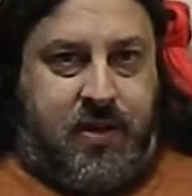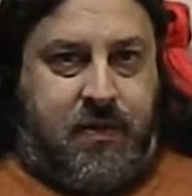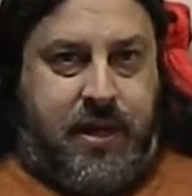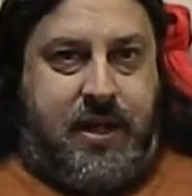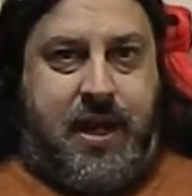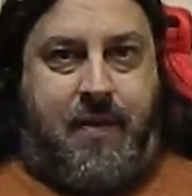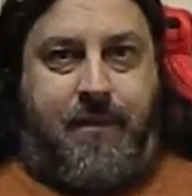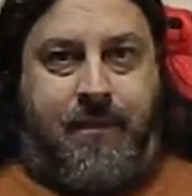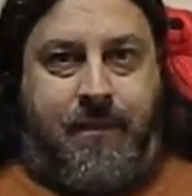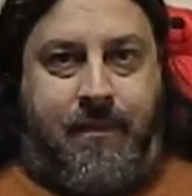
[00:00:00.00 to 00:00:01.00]
right now.
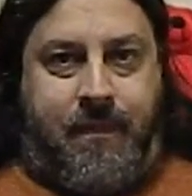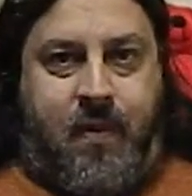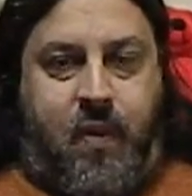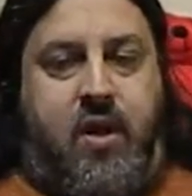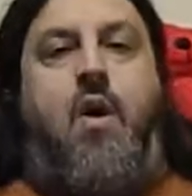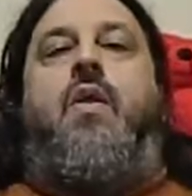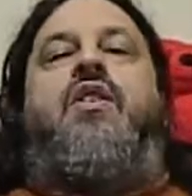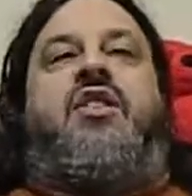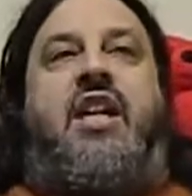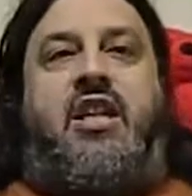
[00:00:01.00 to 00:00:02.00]
We know
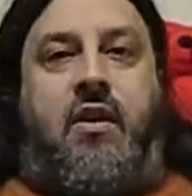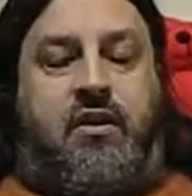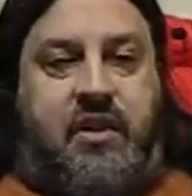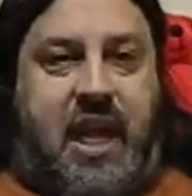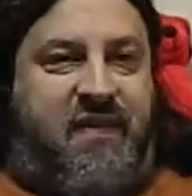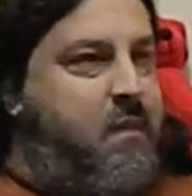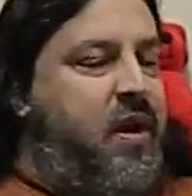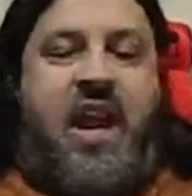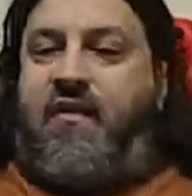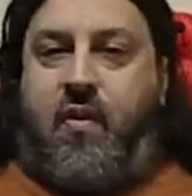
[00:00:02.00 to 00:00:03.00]
there's an edge outside of it.
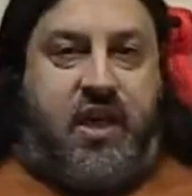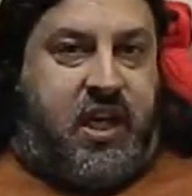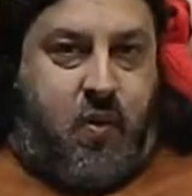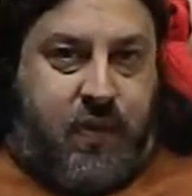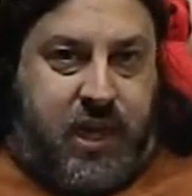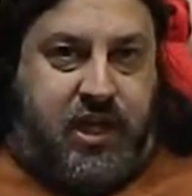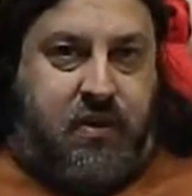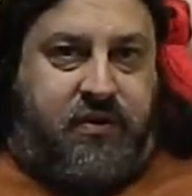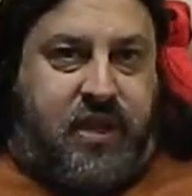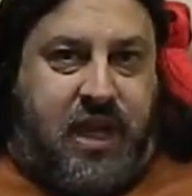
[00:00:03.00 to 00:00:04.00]
We have no idea where the edge
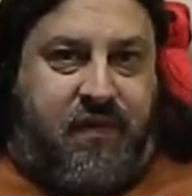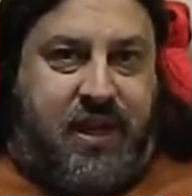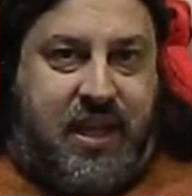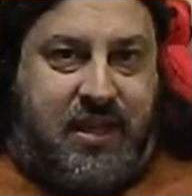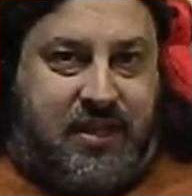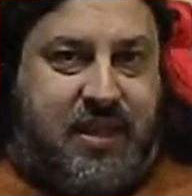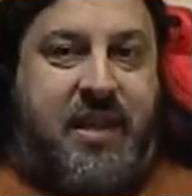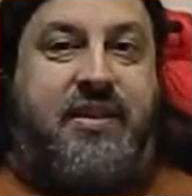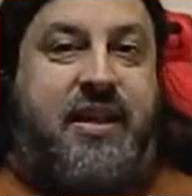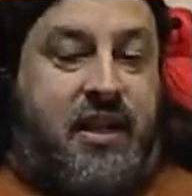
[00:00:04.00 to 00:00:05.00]
outside of it is, the
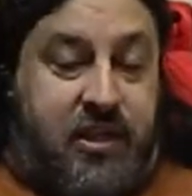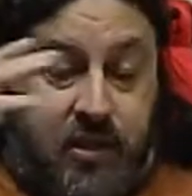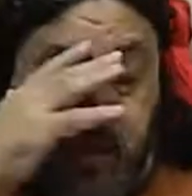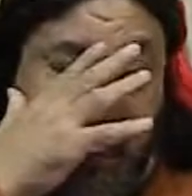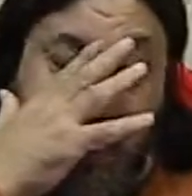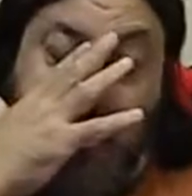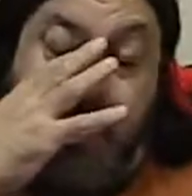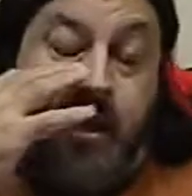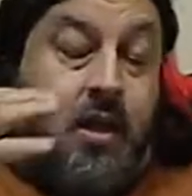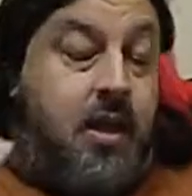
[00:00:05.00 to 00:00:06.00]
next edge.
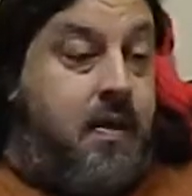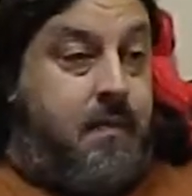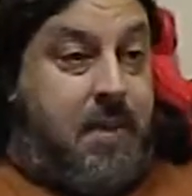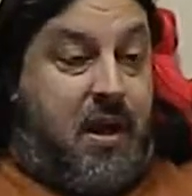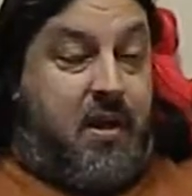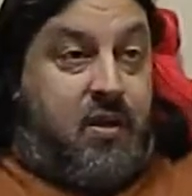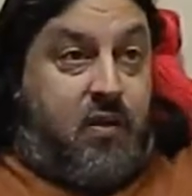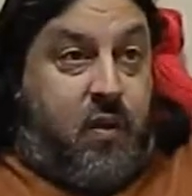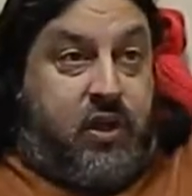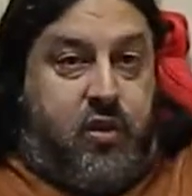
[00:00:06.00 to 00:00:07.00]
But
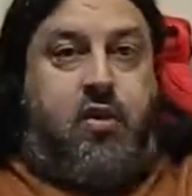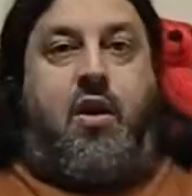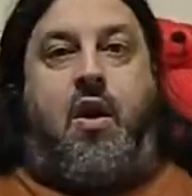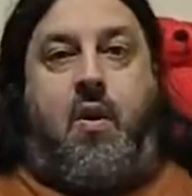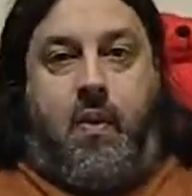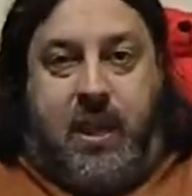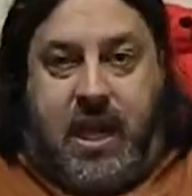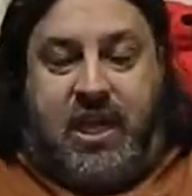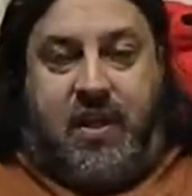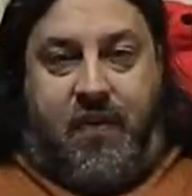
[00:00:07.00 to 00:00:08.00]
we do know the
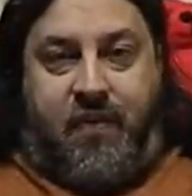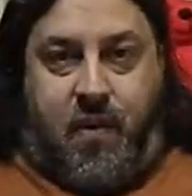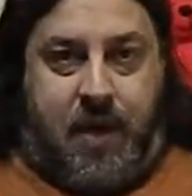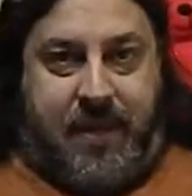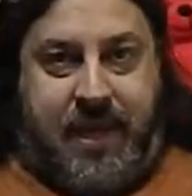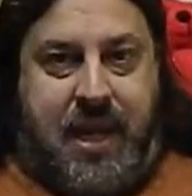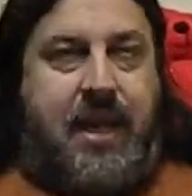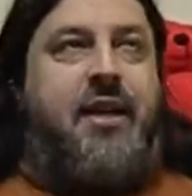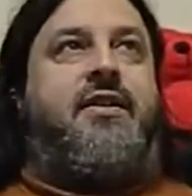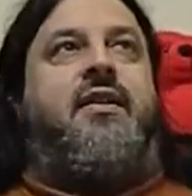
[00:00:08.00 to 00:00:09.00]
edge of quantum
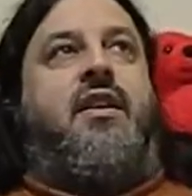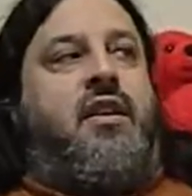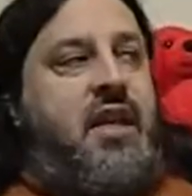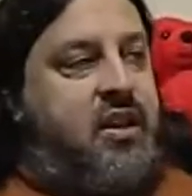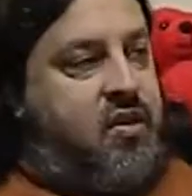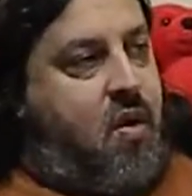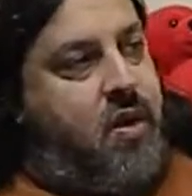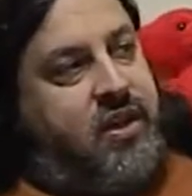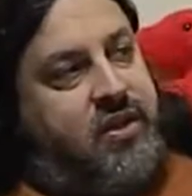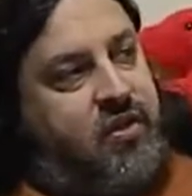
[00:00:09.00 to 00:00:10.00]
mechanics. The next goal
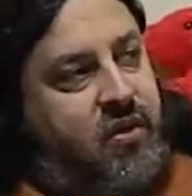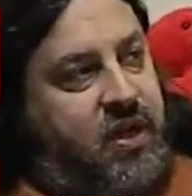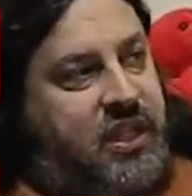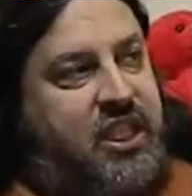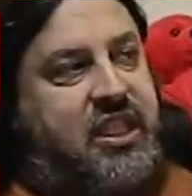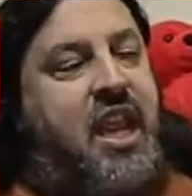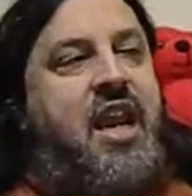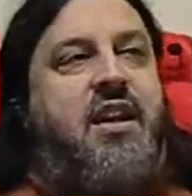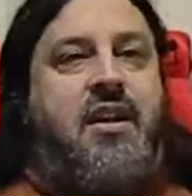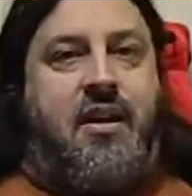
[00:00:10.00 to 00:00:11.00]
is to sort of
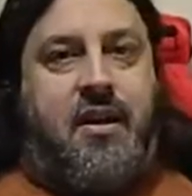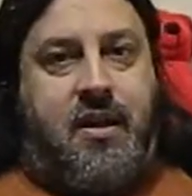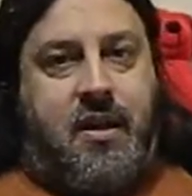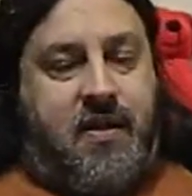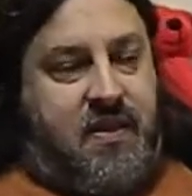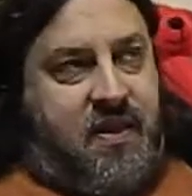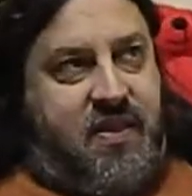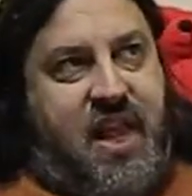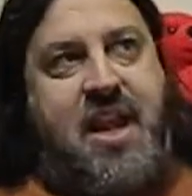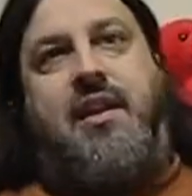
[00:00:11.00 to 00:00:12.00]
extend
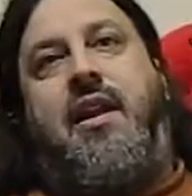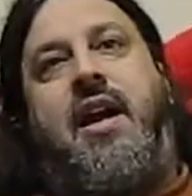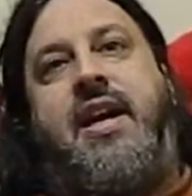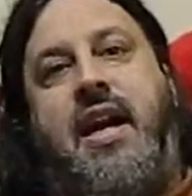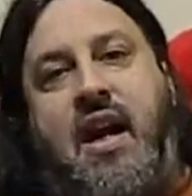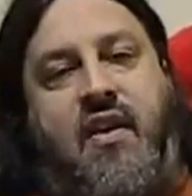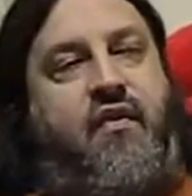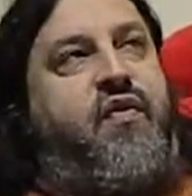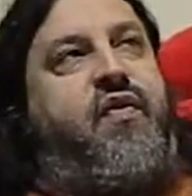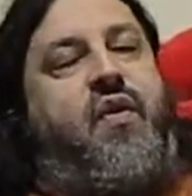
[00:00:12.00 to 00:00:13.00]
that line
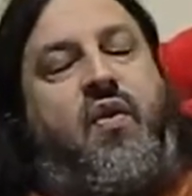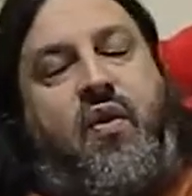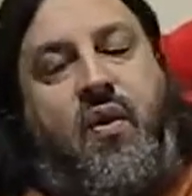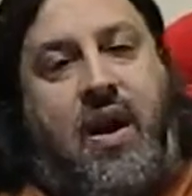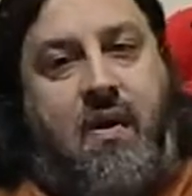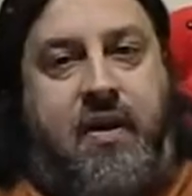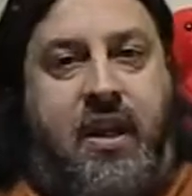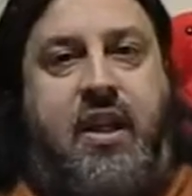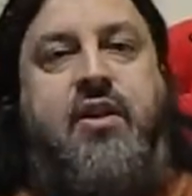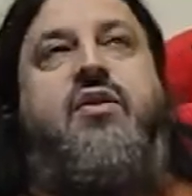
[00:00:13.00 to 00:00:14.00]
further out
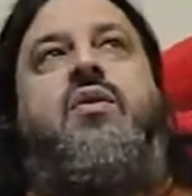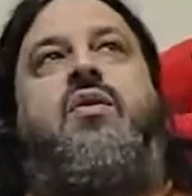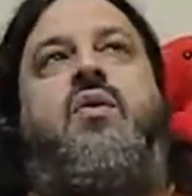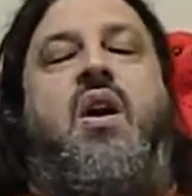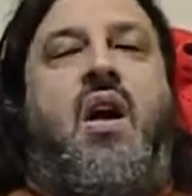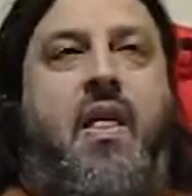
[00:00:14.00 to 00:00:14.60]
into